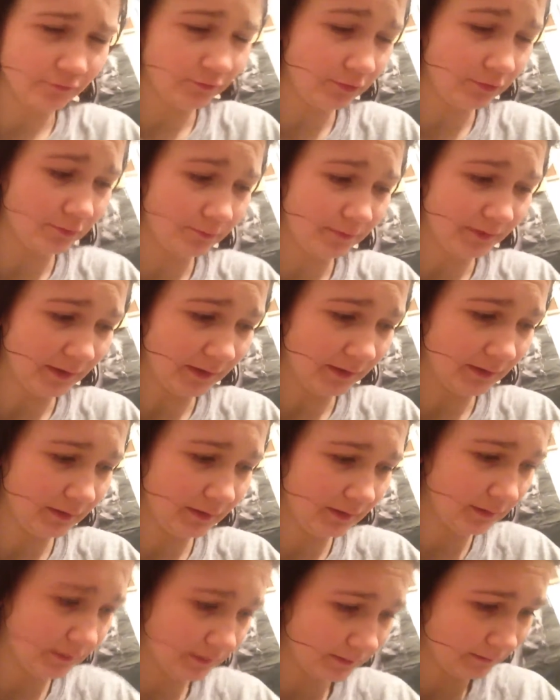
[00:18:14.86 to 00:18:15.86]
for a little bit,
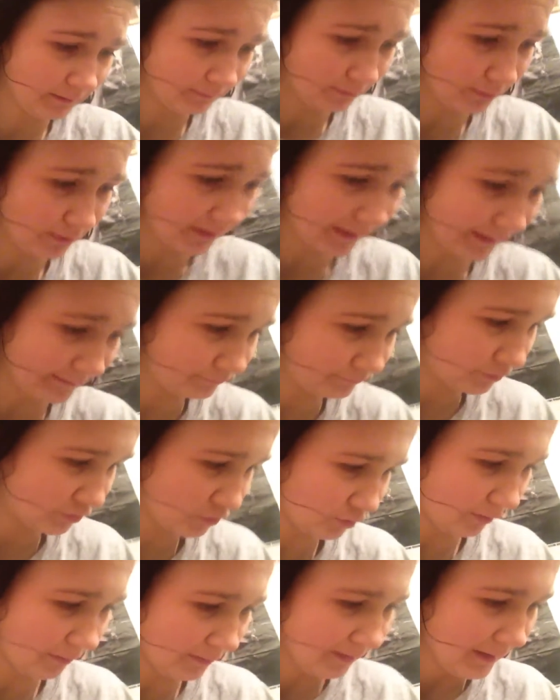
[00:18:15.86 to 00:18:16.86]
but you haven't
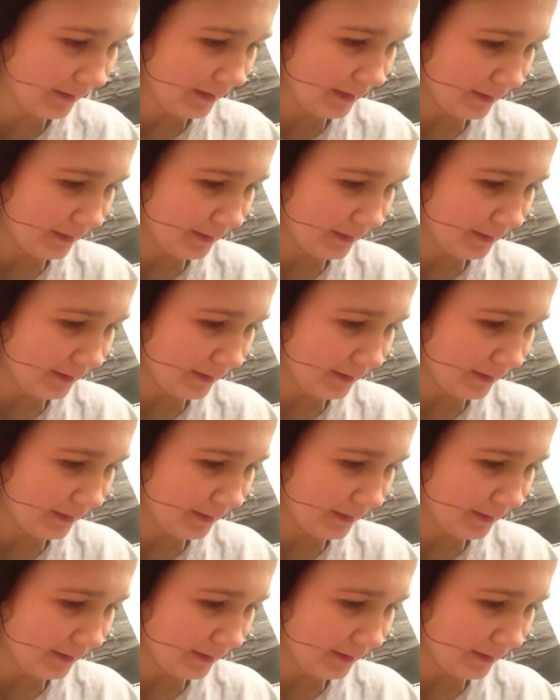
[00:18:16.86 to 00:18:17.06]
stopped